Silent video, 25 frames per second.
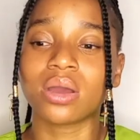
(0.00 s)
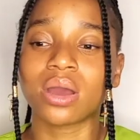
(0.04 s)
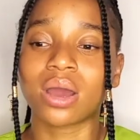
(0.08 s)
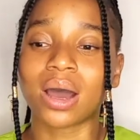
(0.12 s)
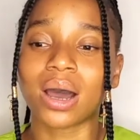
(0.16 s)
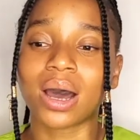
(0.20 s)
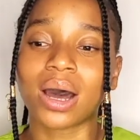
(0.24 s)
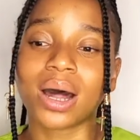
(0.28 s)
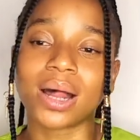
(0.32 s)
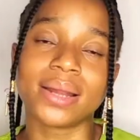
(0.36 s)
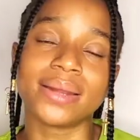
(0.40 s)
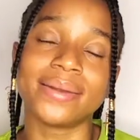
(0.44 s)

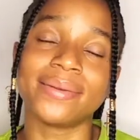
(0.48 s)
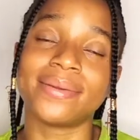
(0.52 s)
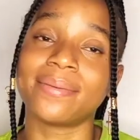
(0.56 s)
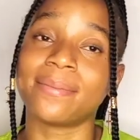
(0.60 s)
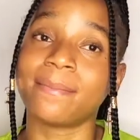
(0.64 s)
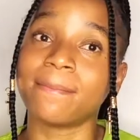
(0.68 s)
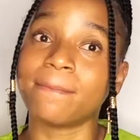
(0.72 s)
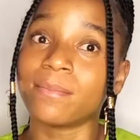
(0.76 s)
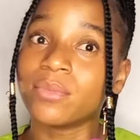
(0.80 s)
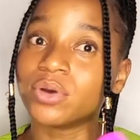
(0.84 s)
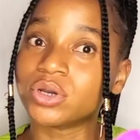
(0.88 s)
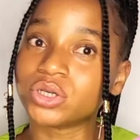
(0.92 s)
and
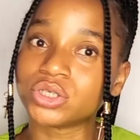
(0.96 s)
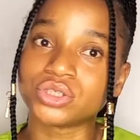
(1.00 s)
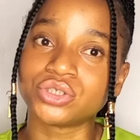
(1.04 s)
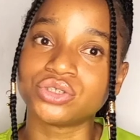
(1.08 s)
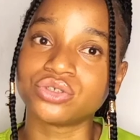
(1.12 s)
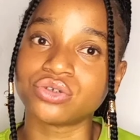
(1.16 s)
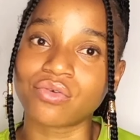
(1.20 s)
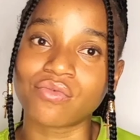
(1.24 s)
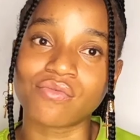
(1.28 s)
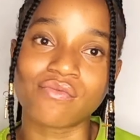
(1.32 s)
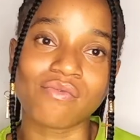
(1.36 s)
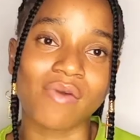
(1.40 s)

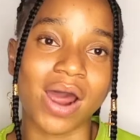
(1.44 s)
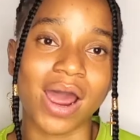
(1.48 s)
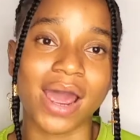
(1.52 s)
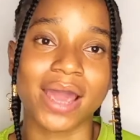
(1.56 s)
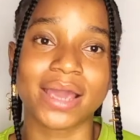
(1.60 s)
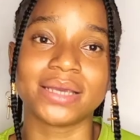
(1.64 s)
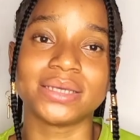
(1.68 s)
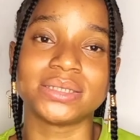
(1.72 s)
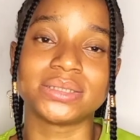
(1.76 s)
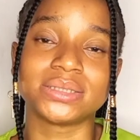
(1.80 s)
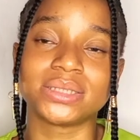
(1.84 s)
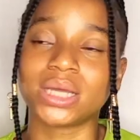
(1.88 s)

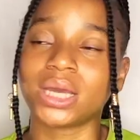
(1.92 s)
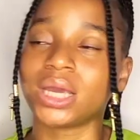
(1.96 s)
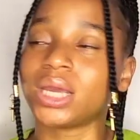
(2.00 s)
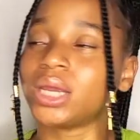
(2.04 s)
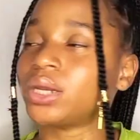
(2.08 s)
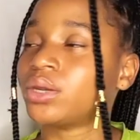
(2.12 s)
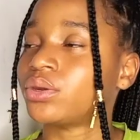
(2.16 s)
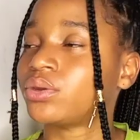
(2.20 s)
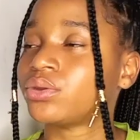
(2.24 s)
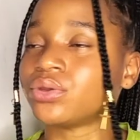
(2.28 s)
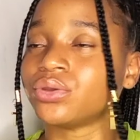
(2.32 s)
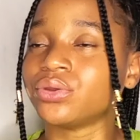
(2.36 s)
moisturized,
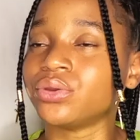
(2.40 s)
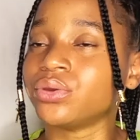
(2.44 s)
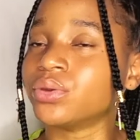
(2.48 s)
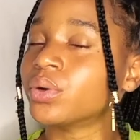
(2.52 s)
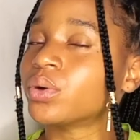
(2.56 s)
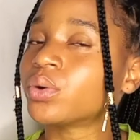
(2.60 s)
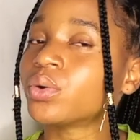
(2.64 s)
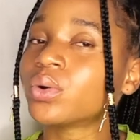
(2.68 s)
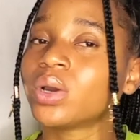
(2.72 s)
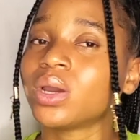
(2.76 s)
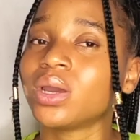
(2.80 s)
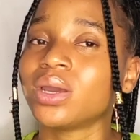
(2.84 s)
and you
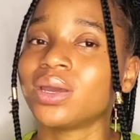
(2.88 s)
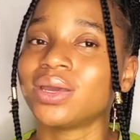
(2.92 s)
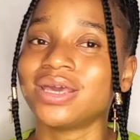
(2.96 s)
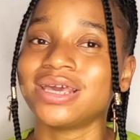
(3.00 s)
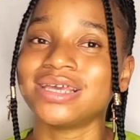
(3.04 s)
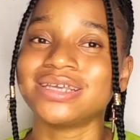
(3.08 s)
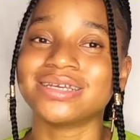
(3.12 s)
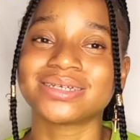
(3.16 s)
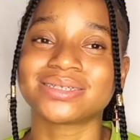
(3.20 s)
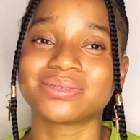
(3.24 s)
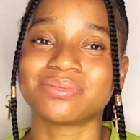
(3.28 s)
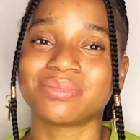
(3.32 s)
know, it
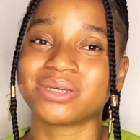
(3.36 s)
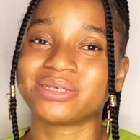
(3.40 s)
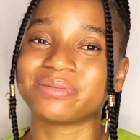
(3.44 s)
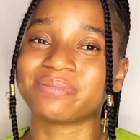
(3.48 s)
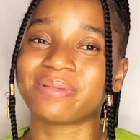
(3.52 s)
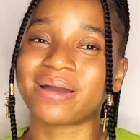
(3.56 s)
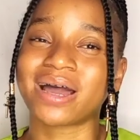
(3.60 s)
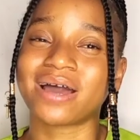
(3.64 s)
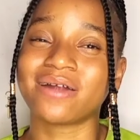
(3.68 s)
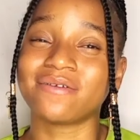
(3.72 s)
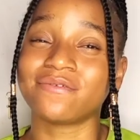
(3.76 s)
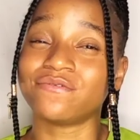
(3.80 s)
just makes my
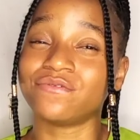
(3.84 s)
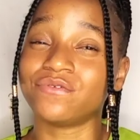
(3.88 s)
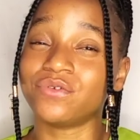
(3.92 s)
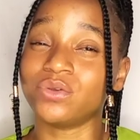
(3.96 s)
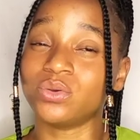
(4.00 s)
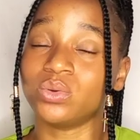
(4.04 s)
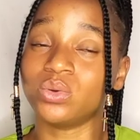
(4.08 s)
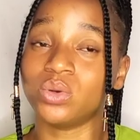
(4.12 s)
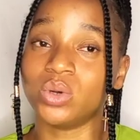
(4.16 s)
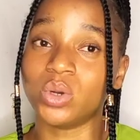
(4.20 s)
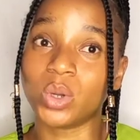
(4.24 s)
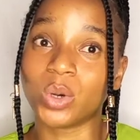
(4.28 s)
hand
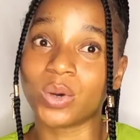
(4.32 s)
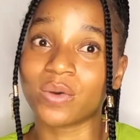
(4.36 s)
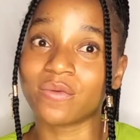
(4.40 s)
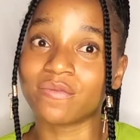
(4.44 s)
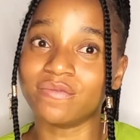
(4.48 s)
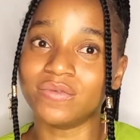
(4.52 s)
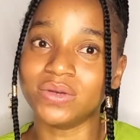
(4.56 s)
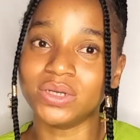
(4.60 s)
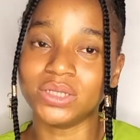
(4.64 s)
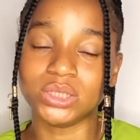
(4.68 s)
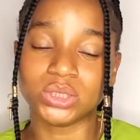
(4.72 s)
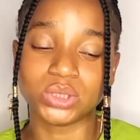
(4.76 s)
feel
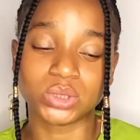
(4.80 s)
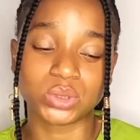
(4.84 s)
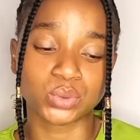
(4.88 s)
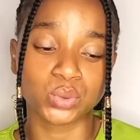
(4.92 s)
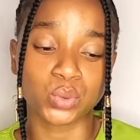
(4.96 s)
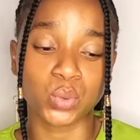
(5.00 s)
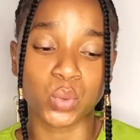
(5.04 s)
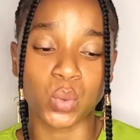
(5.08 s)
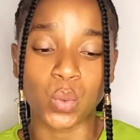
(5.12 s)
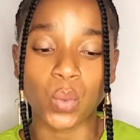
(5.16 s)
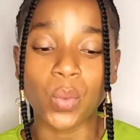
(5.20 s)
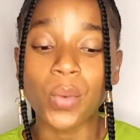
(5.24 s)
lovely.
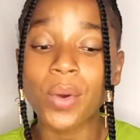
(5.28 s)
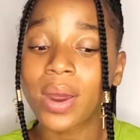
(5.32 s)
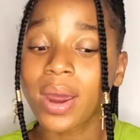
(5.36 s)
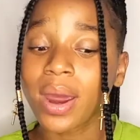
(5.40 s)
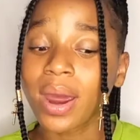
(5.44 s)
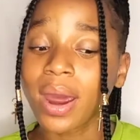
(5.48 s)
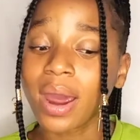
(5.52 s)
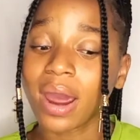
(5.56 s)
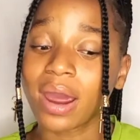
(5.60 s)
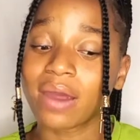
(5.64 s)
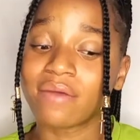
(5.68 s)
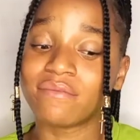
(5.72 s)
So
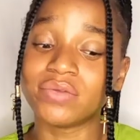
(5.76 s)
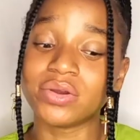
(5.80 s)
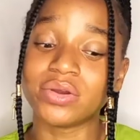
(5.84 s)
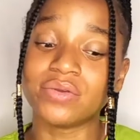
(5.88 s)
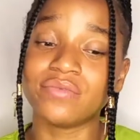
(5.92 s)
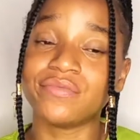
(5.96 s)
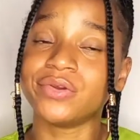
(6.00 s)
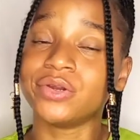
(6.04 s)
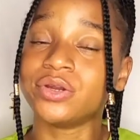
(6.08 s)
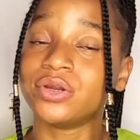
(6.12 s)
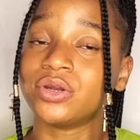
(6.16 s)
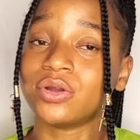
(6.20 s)
I really,
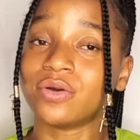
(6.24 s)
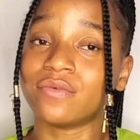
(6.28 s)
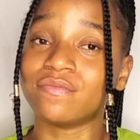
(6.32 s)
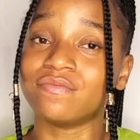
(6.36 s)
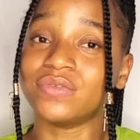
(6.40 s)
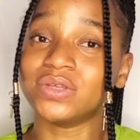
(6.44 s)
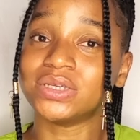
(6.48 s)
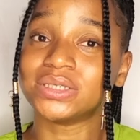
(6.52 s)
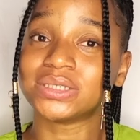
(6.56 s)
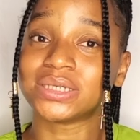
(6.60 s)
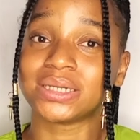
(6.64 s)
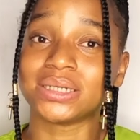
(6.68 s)
really love
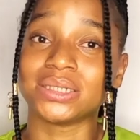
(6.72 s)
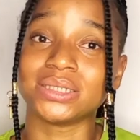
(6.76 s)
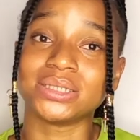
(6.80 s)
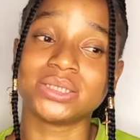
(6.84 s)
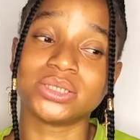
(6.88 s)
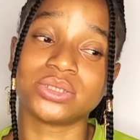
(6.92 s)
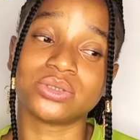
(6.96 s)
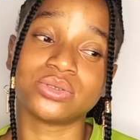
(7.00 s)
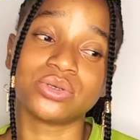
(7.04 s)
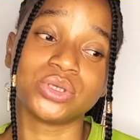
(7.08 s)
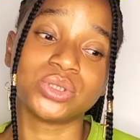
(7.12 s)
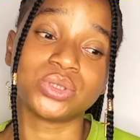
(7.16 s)
this, and this
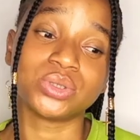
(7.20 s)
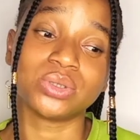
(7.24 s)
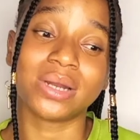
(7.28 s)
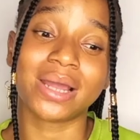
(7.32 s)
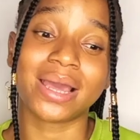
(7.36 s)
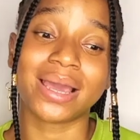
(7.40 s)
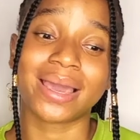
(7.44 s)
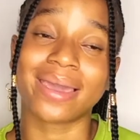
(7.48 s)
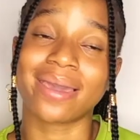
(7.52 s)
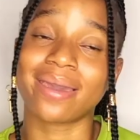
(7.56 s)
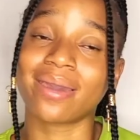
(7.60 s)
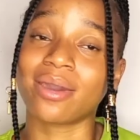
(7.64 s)
is going to
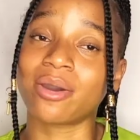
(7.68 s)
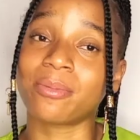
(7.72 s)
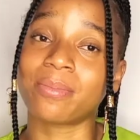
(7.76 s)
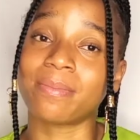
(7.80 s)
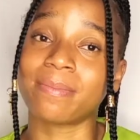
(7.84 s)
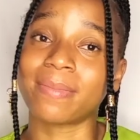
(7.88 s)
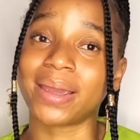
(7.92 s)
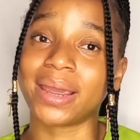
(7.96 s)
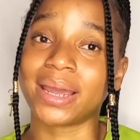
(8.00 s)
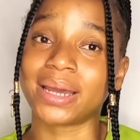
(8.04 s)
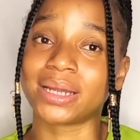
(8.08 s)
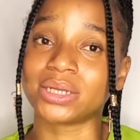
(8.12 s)
like help
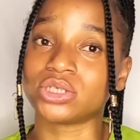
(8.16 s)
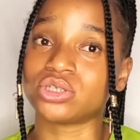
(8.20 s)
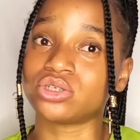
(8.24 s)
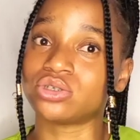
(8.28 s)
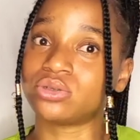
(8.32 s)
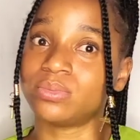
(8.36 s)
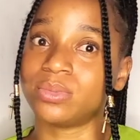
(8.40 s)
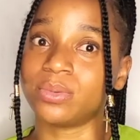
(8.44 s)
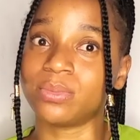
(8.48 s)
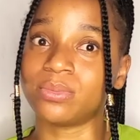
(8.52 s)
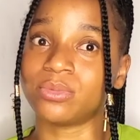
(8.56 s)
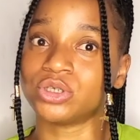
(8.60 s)
my hand to
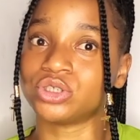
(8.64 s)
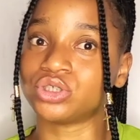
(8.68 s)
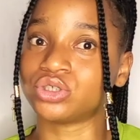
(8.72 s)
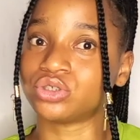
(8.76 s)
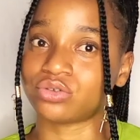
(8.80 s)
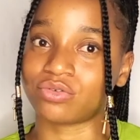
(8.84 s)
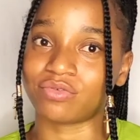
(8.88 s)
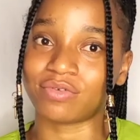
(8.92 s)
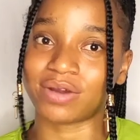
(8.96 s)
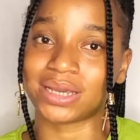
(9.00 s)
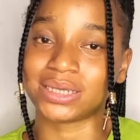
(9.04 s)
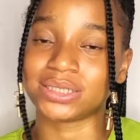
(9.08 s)
be
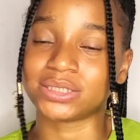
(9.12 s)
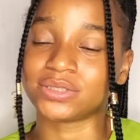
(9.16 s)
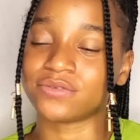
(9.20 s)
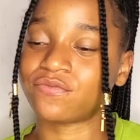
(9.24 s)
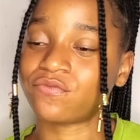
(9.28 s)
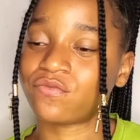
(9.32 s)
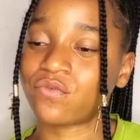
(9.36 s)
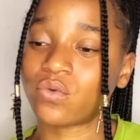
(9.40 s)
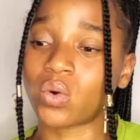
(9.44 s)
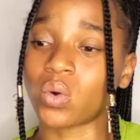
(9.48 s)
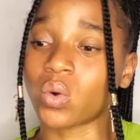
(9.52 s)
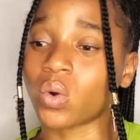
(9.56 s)
moisturized
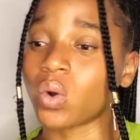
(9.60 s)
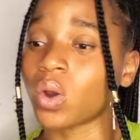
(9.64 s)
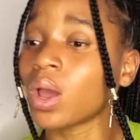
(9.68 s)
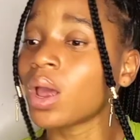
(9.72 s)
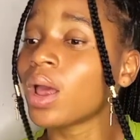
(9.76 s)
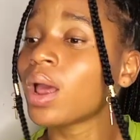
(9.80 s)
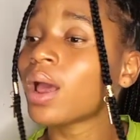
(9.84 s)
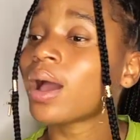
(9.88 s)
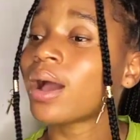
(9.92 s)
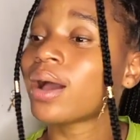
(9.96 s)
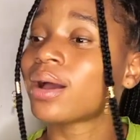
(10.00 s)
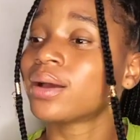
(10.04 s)
for
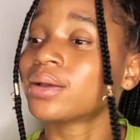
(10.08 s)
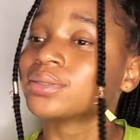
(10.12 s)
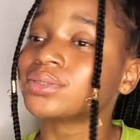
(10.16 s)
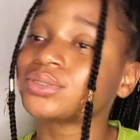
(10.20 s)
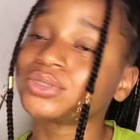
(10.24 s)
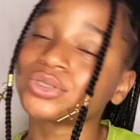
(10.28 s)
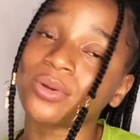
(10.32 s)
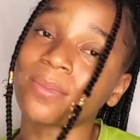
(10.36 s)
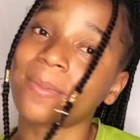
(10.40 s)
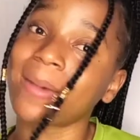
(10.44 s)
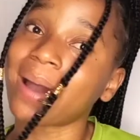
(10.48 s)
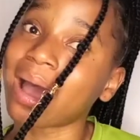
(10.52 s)

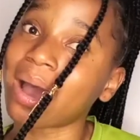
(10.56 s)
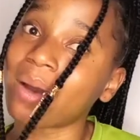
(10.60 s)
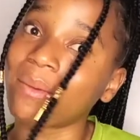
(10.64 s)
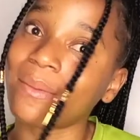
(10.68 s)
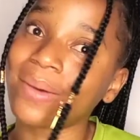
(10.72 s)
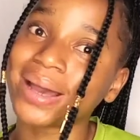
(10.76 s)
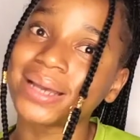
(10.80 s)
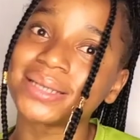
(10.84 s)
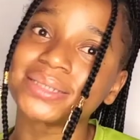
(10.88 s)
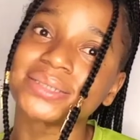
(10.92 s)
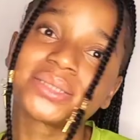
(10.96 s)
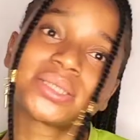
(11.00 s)
some
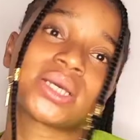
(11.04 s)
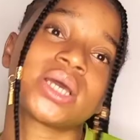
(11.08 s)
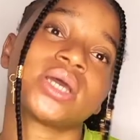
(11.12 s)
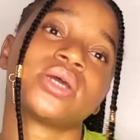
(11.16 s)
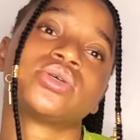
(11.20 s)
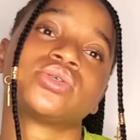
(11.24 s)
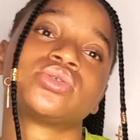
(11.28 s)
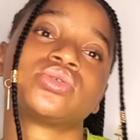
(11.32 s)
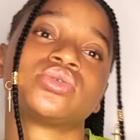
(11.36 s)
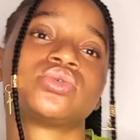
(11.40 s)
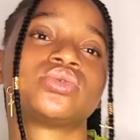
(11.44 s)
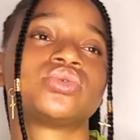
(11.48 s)
hours.
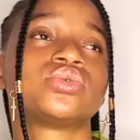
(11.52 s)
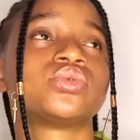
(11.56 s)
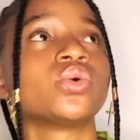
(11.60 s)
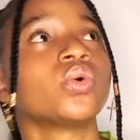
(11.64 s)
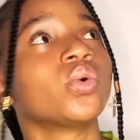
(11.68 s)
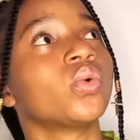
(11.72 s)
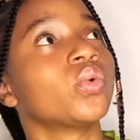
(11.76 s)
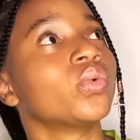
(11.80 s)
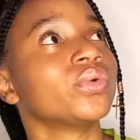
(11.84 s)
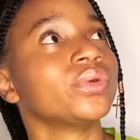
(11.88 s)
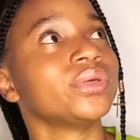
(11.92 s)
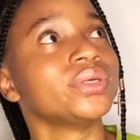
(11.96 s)
So
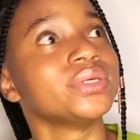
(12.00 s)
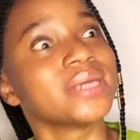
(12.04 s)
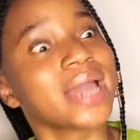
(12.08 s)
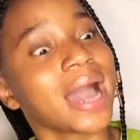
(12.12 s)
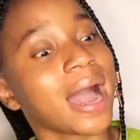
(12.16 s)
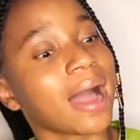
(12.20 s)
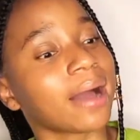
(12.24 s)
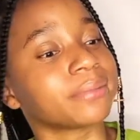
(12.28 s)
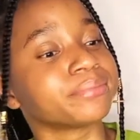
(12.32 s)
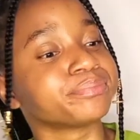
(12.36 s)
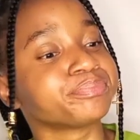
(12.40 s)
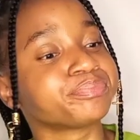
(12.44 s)

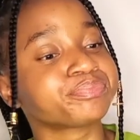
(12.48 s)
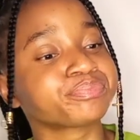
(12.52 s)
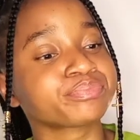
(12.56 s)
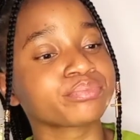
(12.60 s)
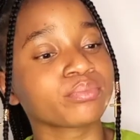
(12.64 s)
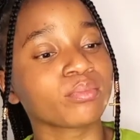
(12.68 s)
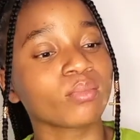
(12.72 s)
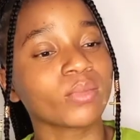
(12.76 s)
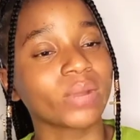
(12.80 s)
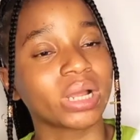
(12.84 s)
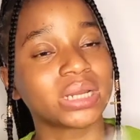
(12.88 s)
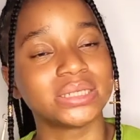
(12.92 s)
yeah
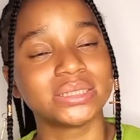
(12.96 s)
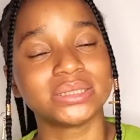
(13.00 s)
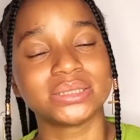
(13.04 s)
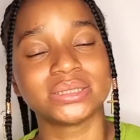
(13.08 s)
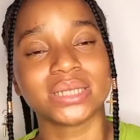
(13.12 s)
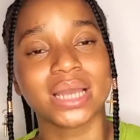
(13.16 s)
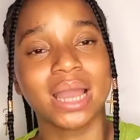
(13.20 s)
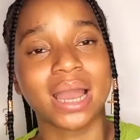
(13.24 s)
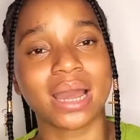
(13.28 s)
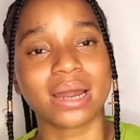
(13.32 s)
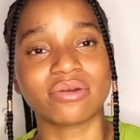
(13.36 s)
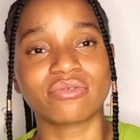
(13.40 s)
this is the
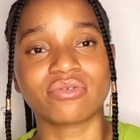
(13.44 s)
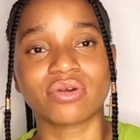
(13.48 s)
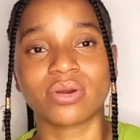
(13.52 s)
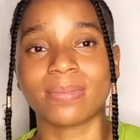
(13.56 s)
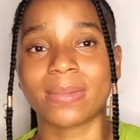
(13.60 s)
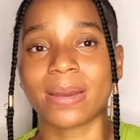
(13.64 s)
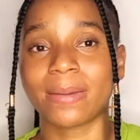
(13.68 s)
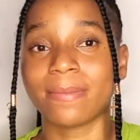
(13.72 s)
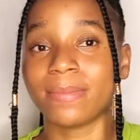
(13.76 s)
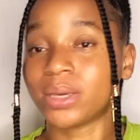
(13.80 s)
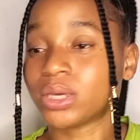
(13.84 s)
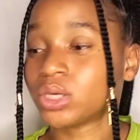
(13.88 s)
hand cream
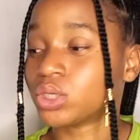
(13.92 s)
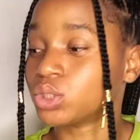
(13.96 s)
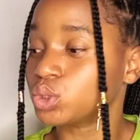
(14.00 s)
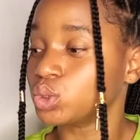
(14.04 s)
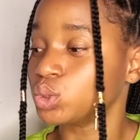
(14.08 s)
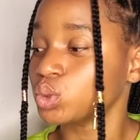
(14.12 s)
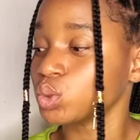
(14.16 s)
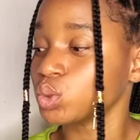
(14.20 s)
i make use